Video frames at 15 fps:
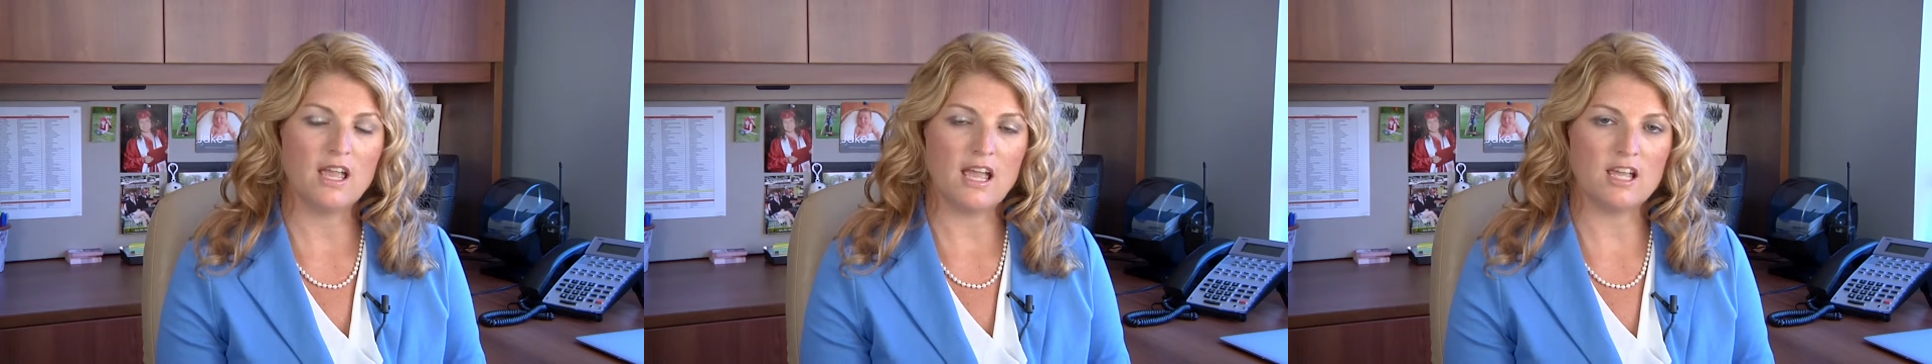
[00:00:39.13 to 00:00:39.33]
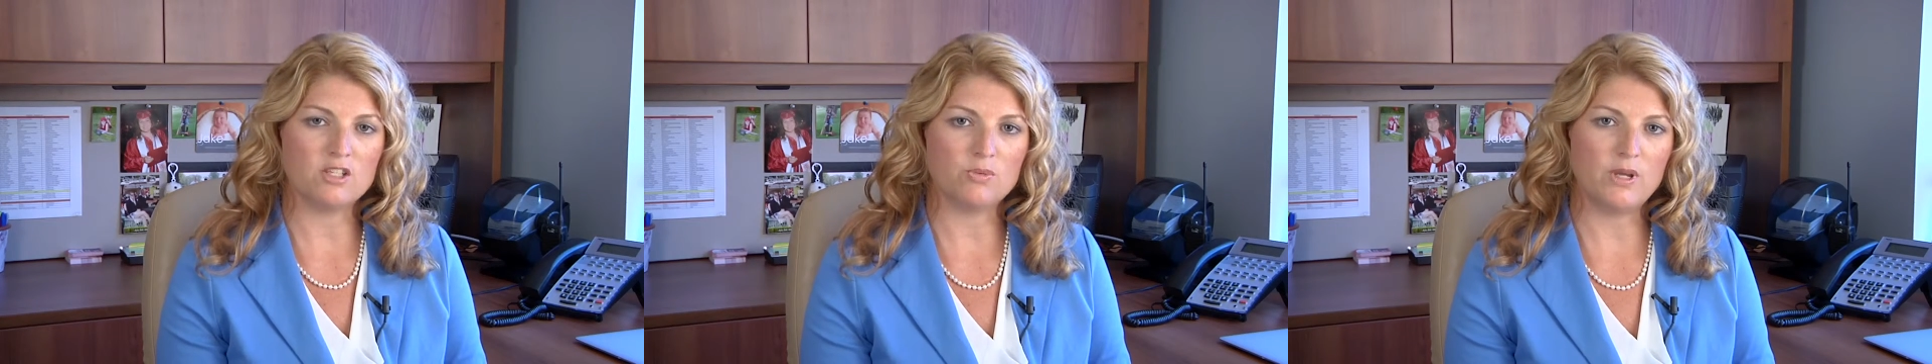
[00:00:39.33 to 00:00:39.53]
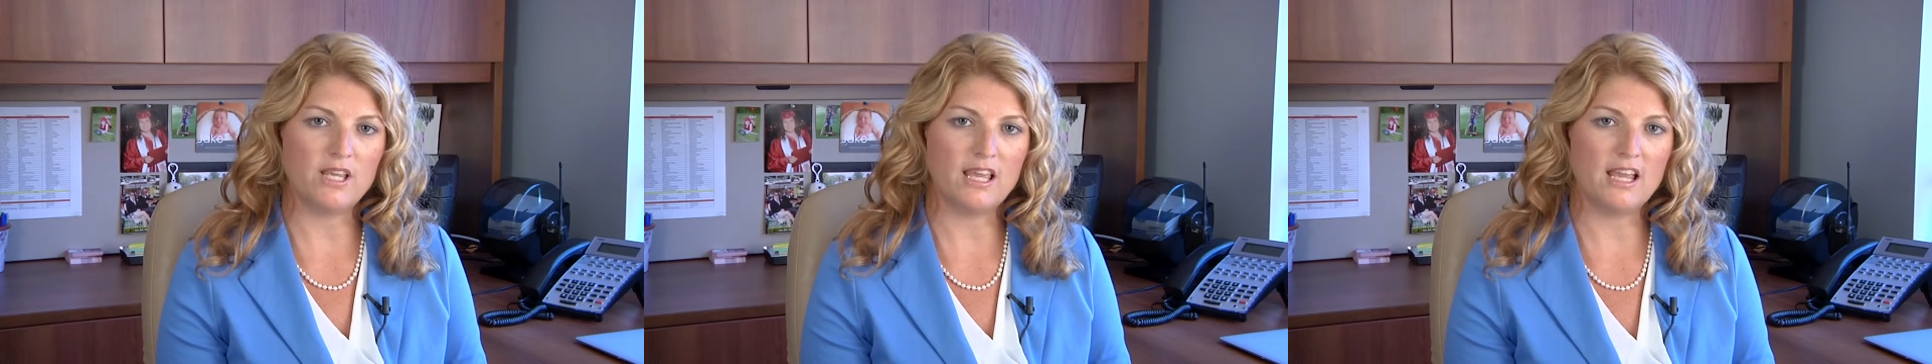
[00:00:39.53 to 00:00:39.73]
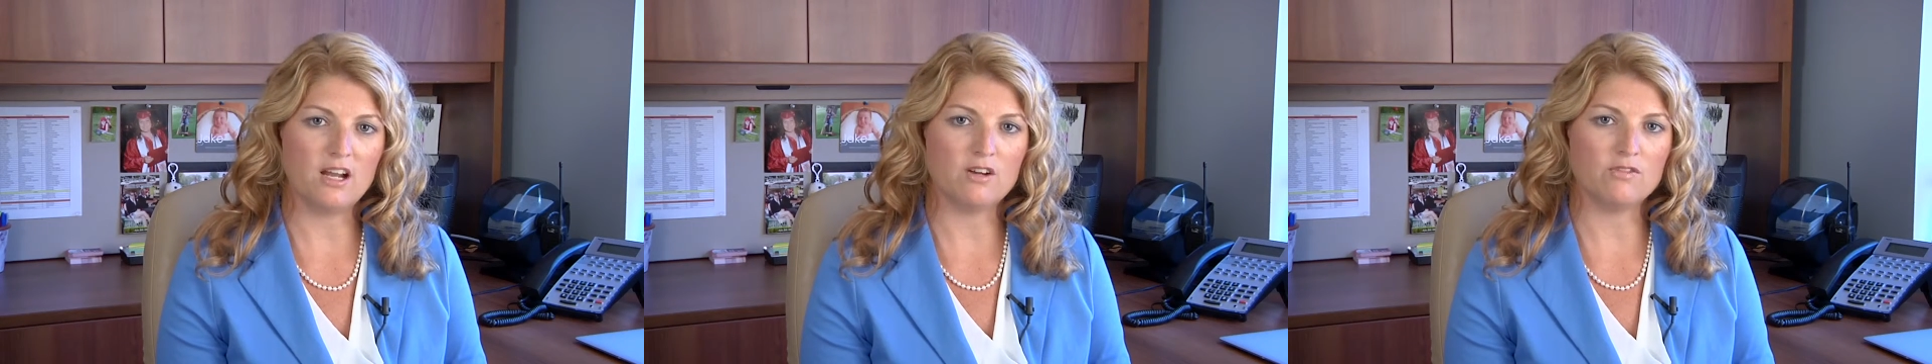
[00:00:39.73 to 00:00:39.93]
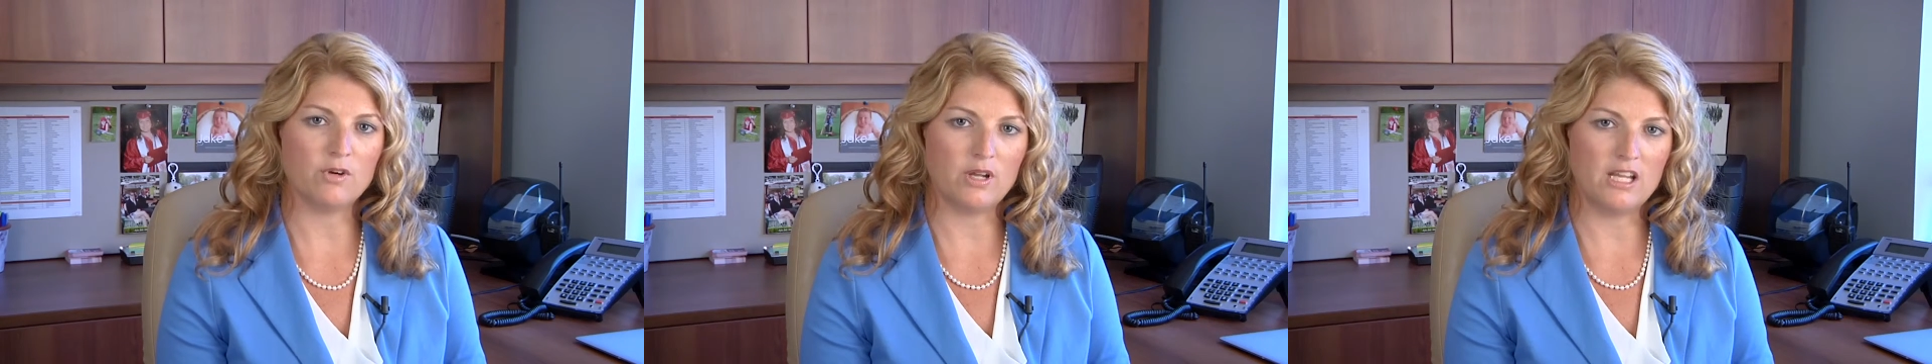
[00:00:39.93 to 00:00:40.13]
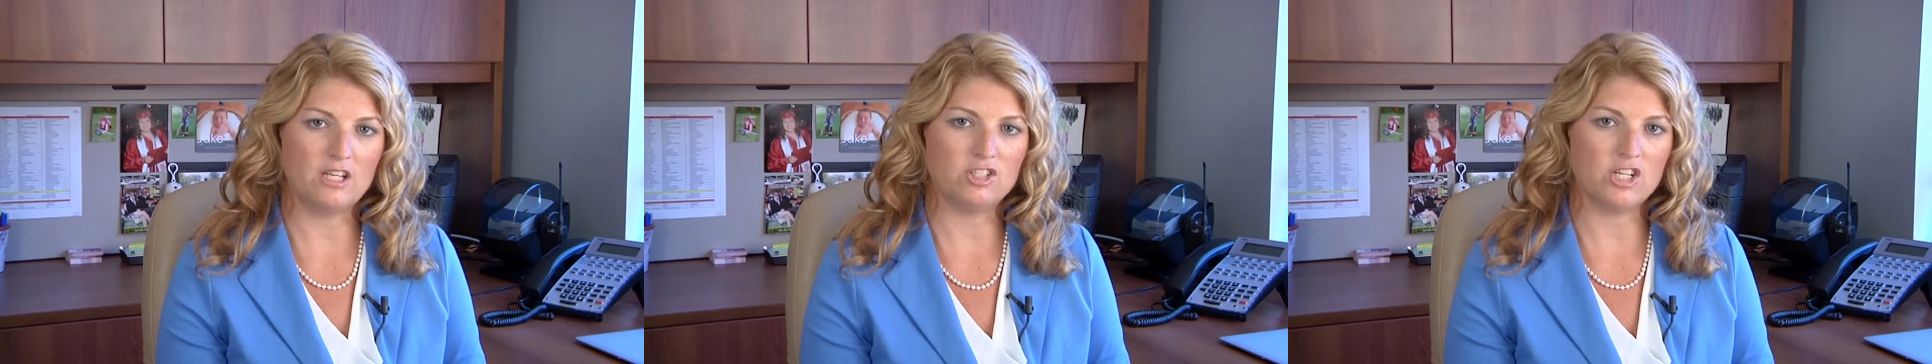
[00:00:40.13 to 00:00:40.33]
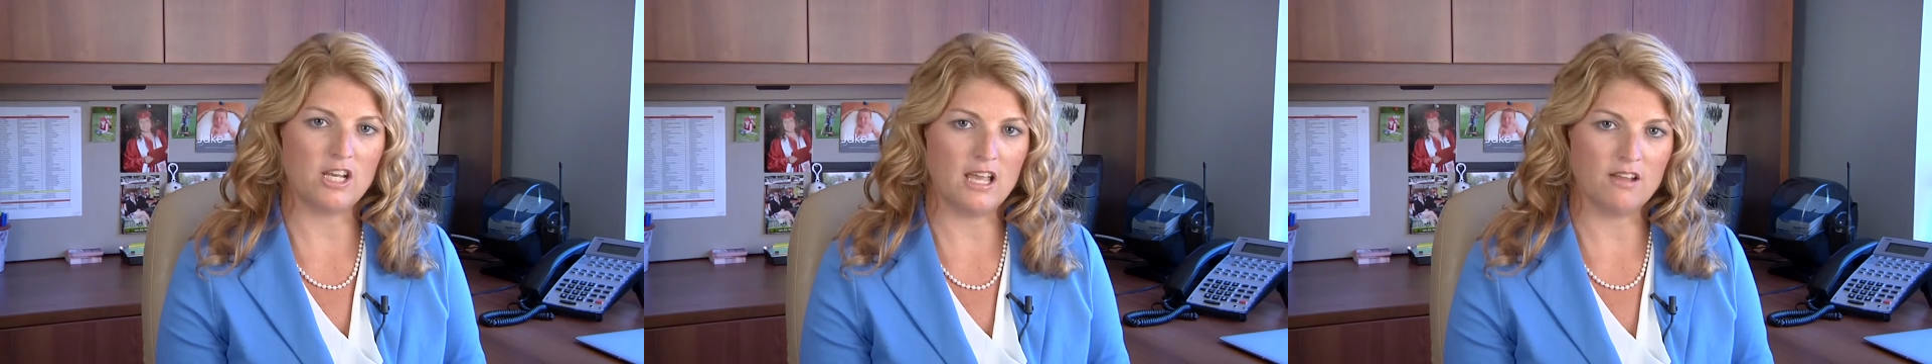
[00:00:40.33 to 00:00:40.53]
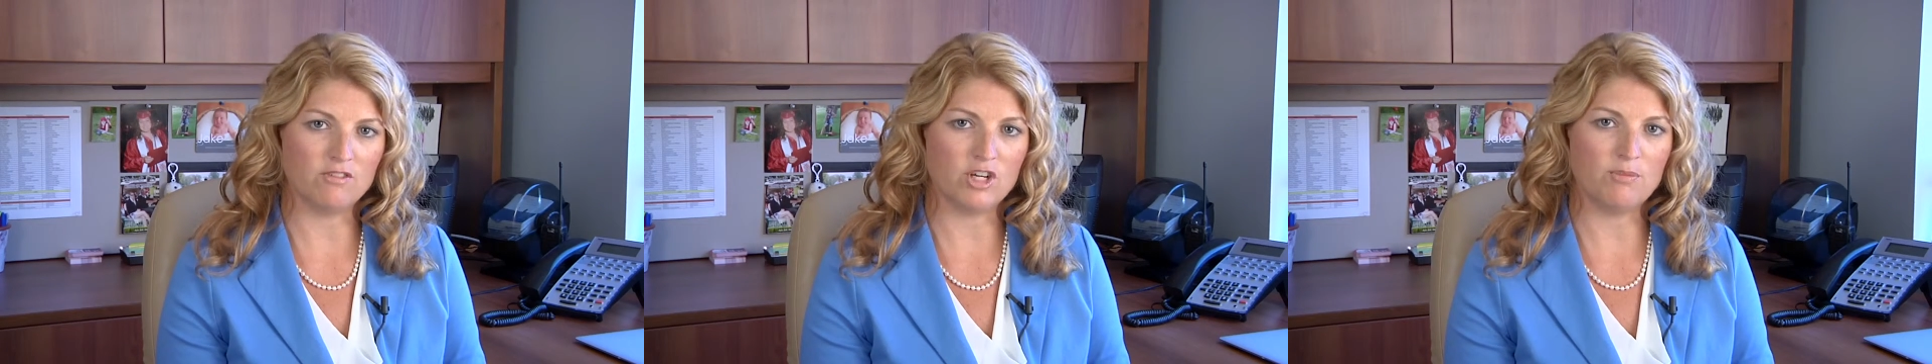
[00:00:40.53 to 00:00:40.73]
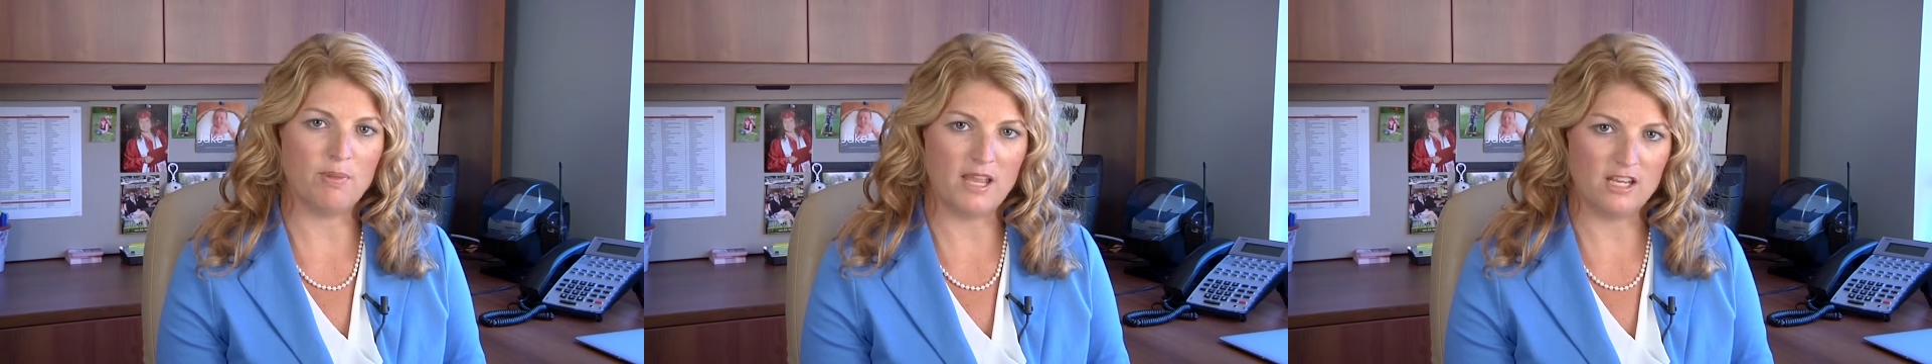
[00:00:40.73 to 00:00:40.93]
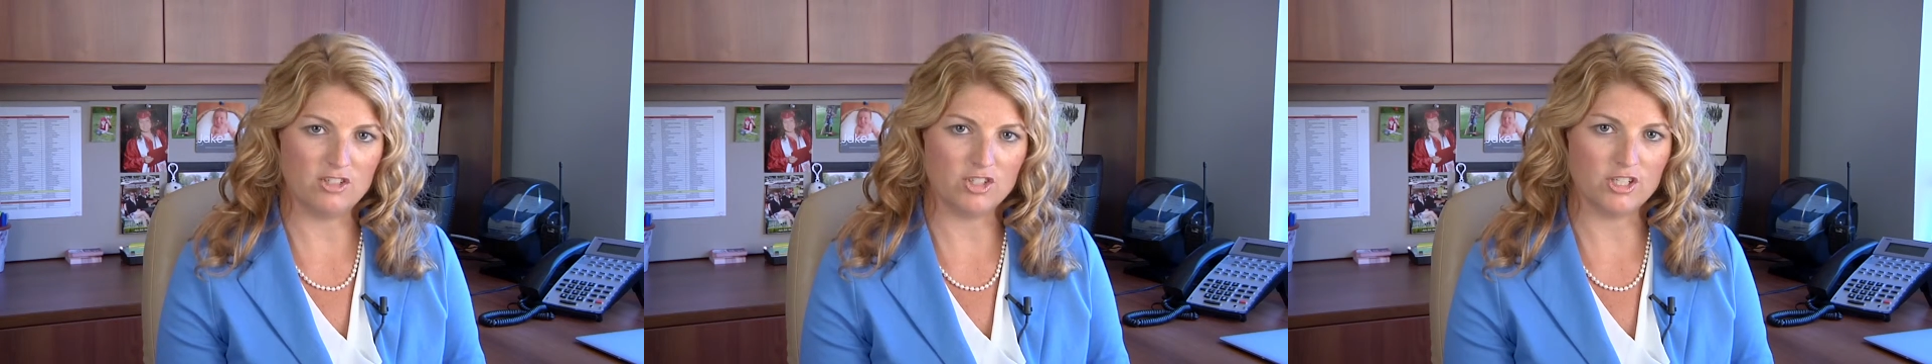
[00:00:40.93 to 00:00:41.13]
as we care for each and every
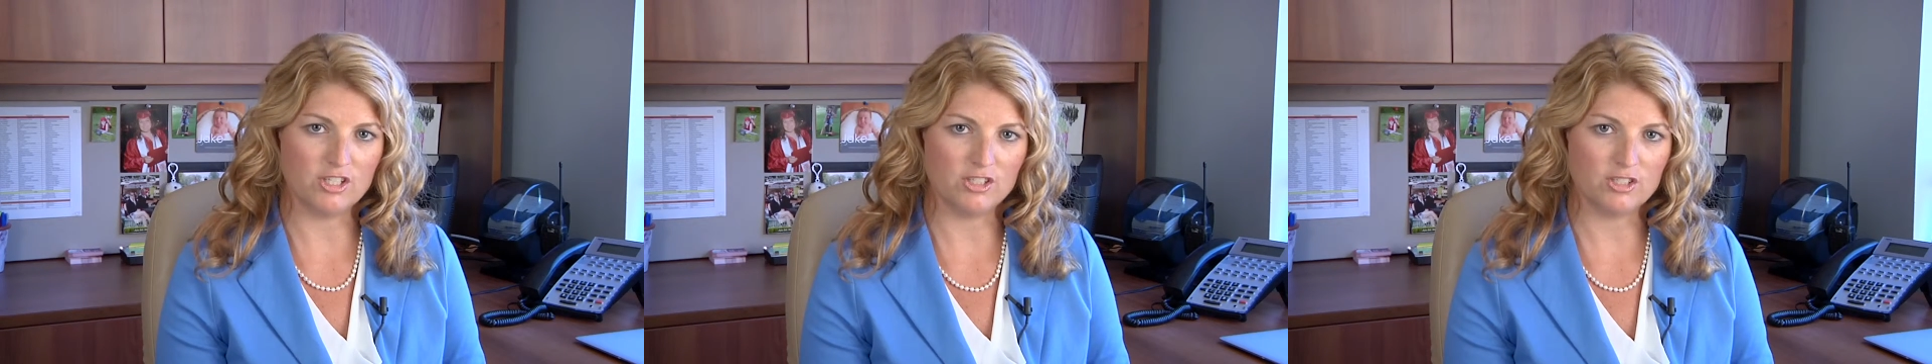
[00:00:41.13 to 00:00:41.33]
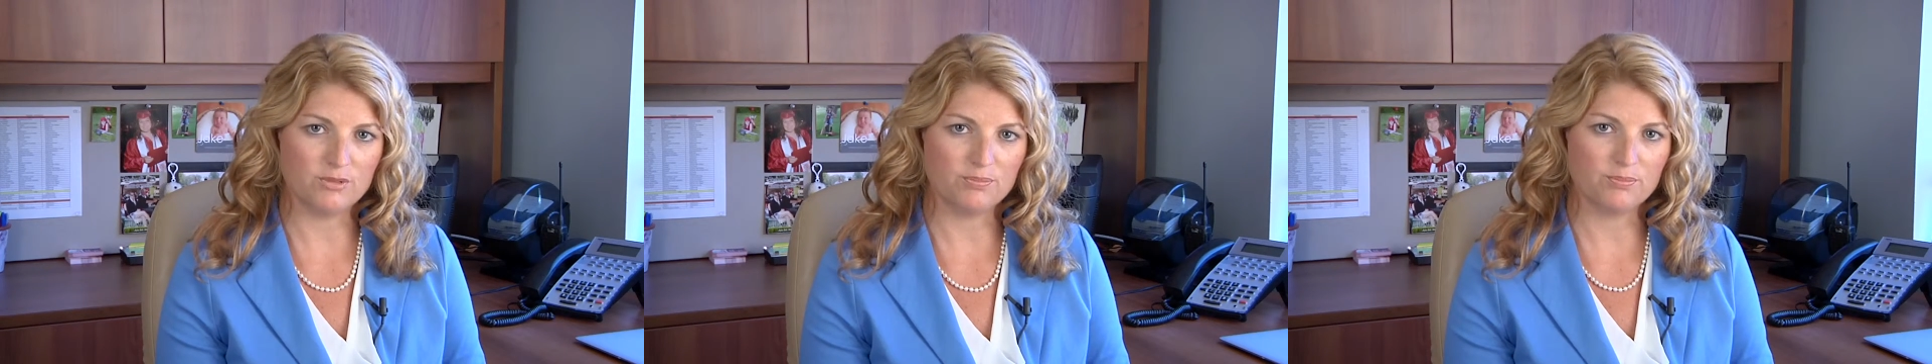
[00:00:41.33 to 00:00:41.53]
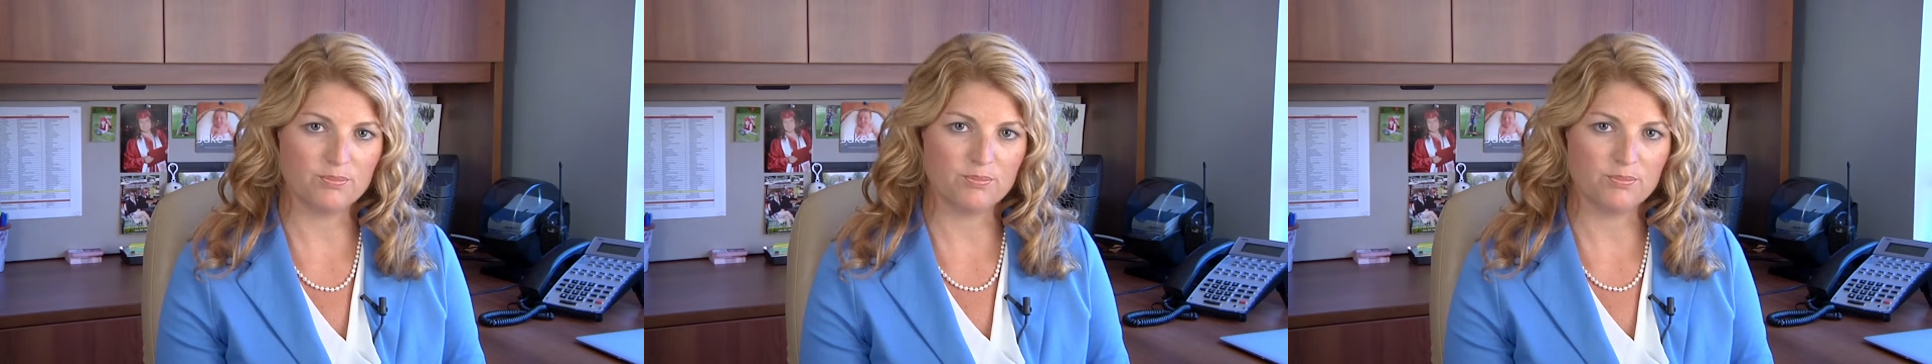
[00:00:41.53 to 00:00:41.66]
patient.